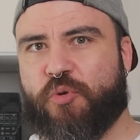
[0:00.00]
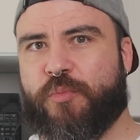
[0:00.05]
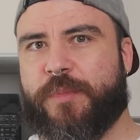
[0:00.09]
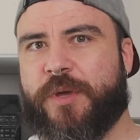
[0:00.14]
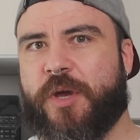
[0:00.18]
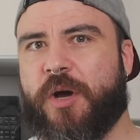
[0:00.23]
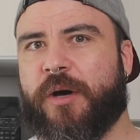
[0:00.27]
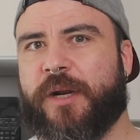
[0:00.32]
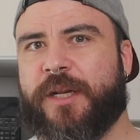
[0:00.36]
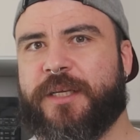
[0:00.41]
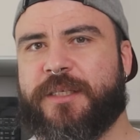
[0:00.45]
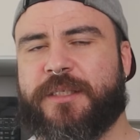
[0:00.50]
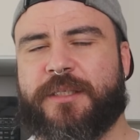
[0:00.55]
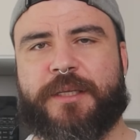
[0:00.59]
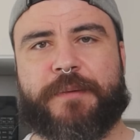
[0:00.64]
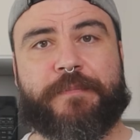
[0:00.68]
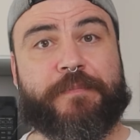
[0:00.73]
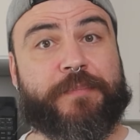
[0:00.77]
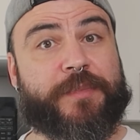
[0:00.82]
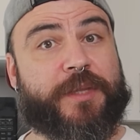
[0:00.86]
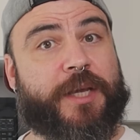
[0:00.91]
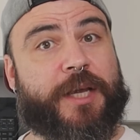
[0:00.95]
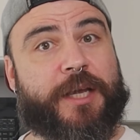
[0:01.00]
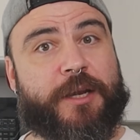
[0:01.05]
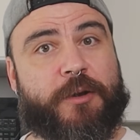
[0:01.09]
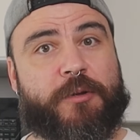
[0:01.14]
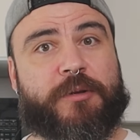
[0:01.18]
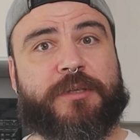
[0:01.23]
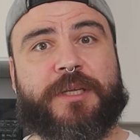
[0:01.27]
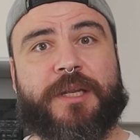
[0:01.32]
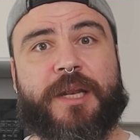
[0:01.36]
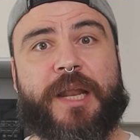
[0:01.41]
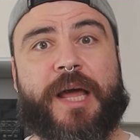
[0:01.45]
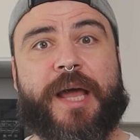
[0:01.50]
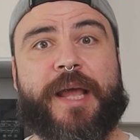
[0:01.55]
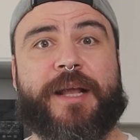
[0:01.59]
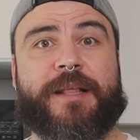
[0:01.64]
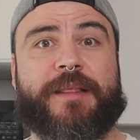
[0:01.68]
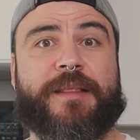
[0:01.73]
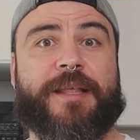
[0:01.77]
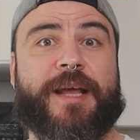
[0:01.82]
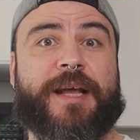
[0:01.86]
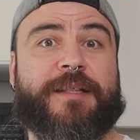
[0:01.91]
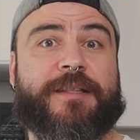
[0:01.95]
to be honest. It looks
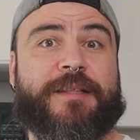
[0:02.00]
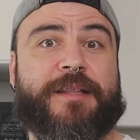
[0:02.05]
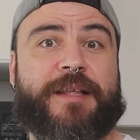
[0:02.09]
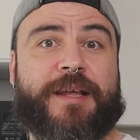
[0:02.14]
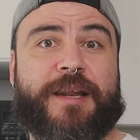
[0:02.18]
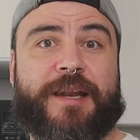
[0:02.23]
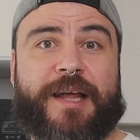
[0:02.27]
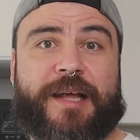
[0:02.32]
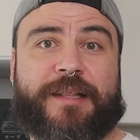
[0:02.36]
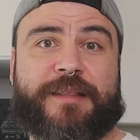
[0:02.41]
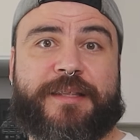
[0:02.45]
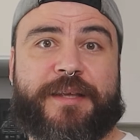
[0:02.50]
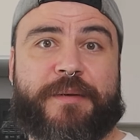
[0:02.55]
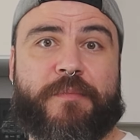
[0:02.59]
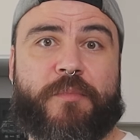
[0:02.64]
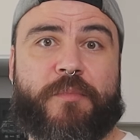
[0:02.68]
like that the latte